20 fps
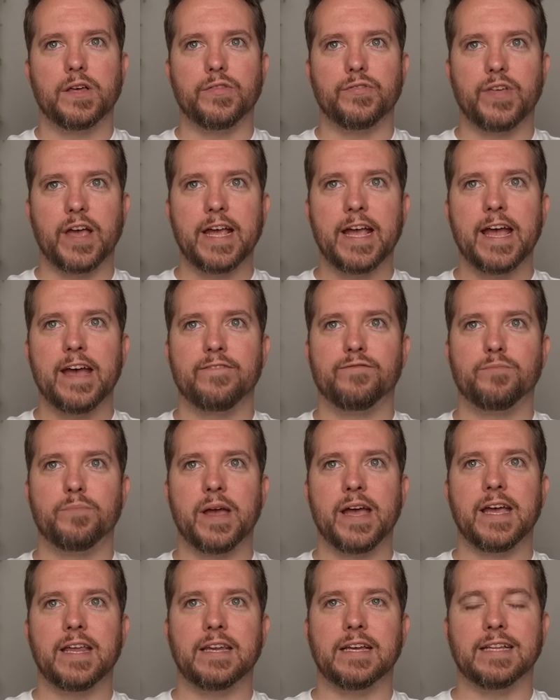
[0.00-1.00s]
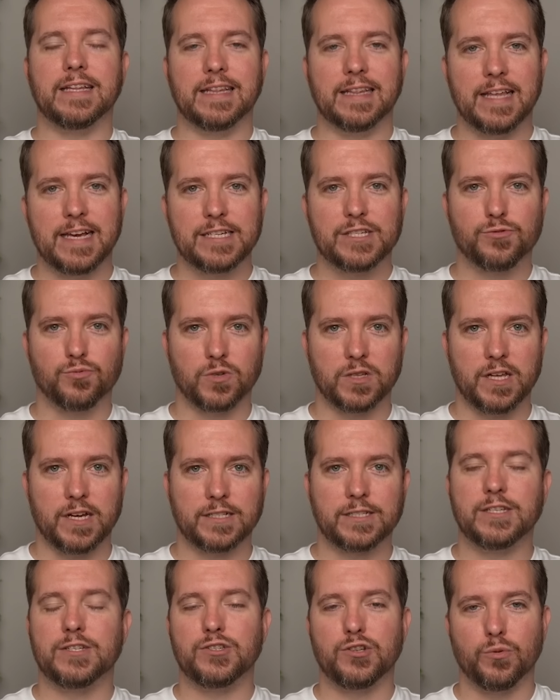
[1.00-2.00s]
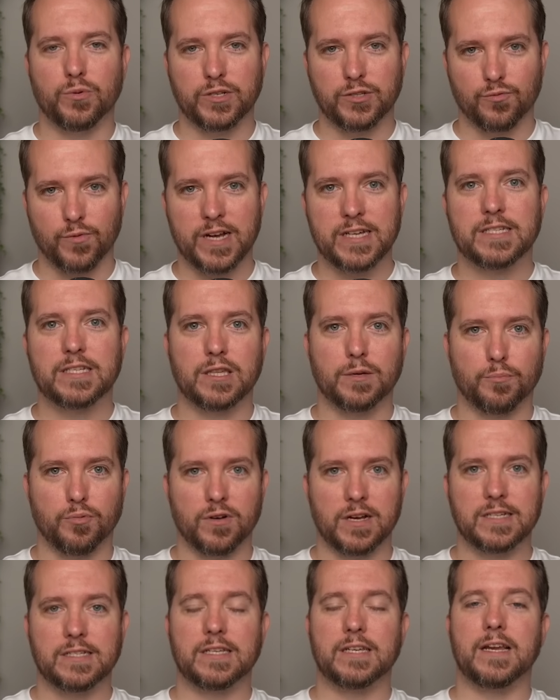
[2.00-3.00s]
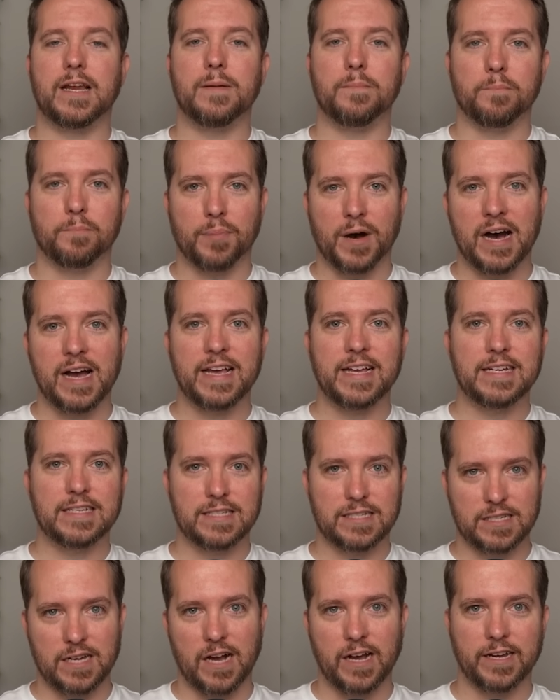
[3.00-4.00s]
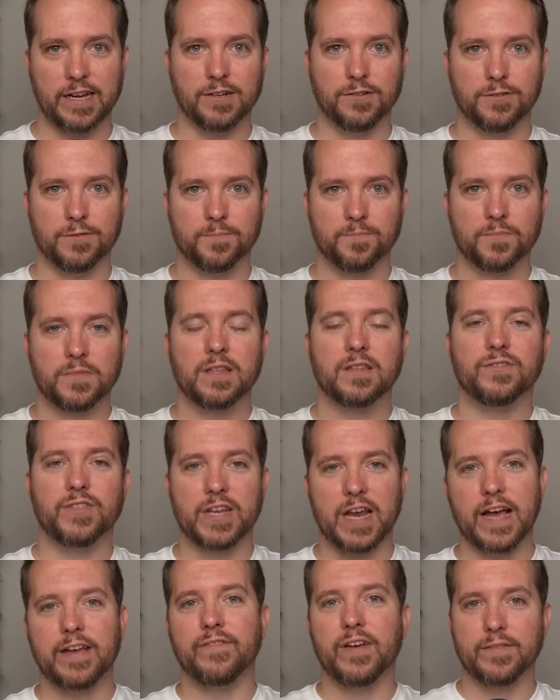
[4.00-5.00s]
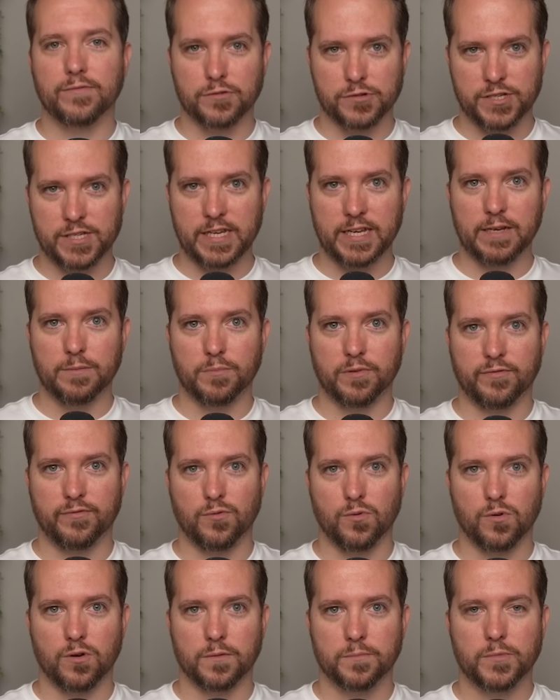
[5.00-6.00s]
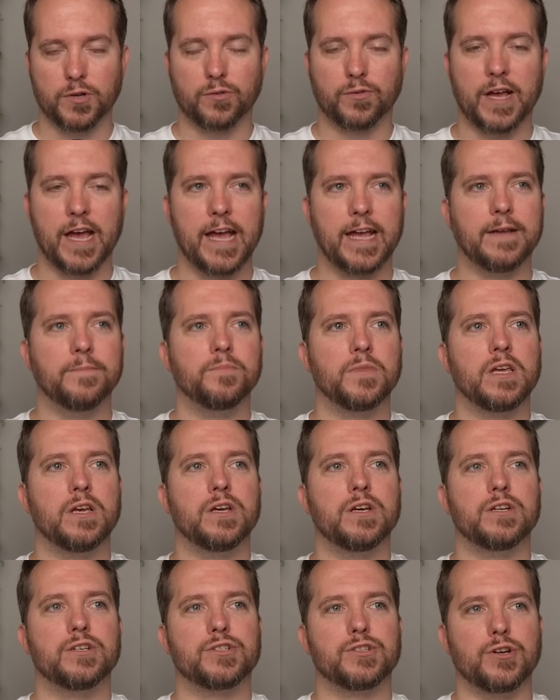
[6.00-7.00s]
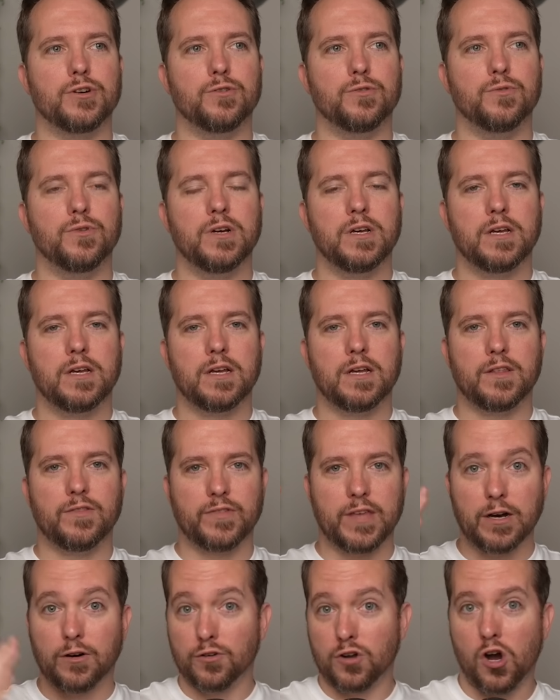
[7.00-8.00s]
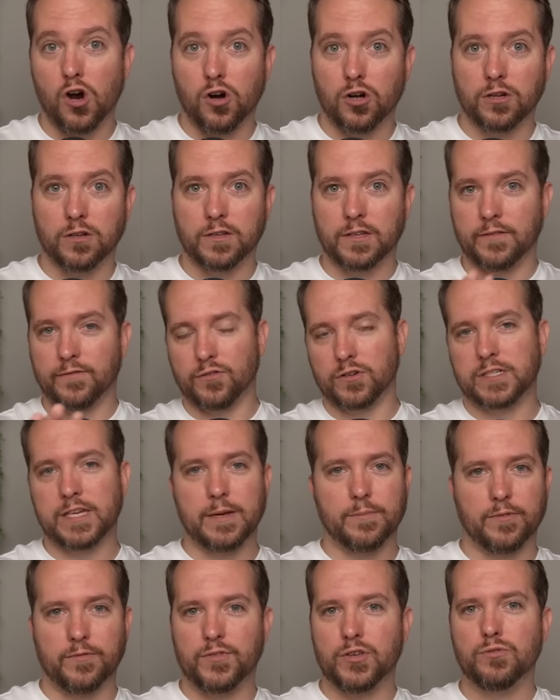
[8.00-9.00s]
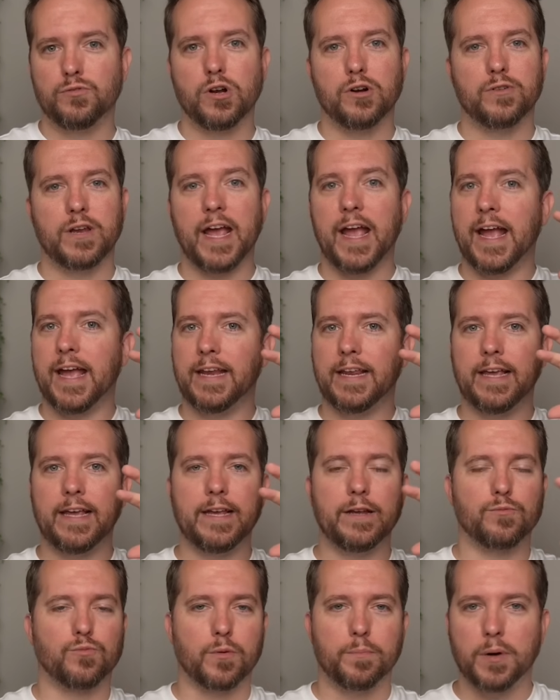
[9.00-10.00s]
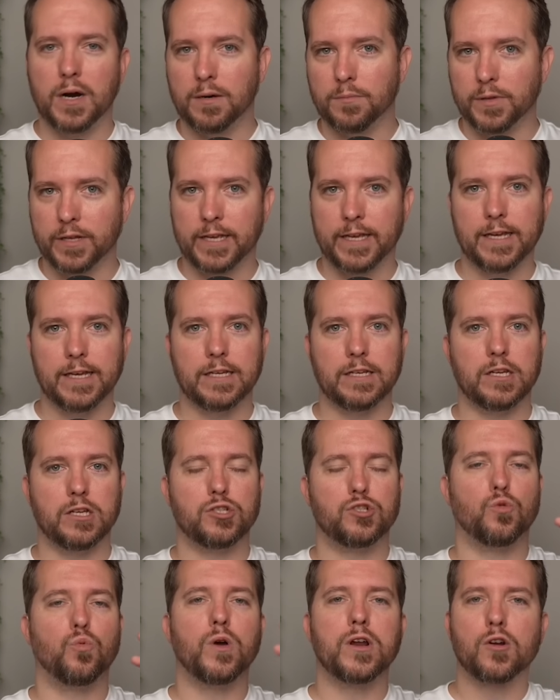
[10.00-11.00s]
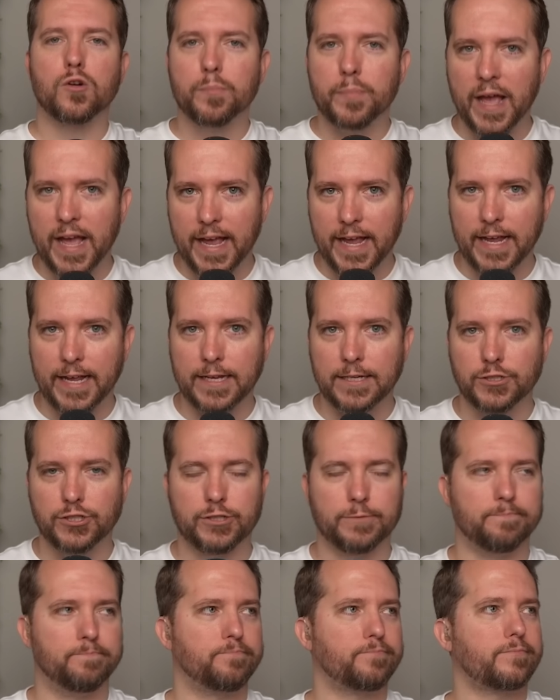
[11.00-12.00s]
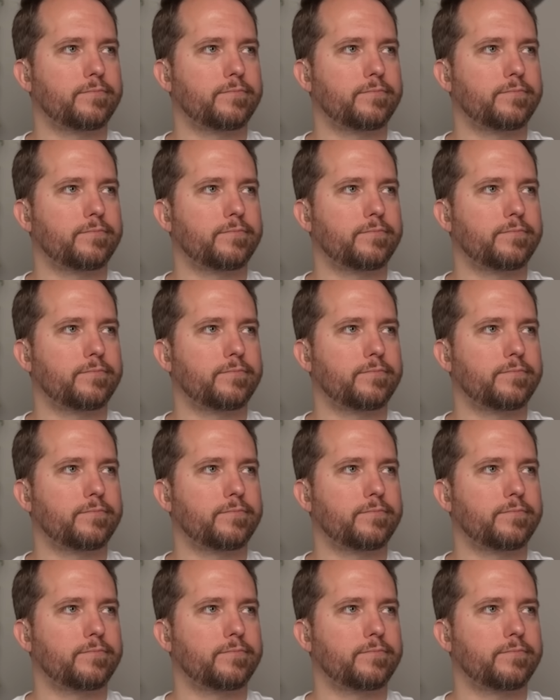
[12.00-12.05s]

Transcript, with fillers: they have been less reluctant to address the president by his title than I've ever seen before. Okay. So they'll call, for example, if you go to any Republican Twitter page,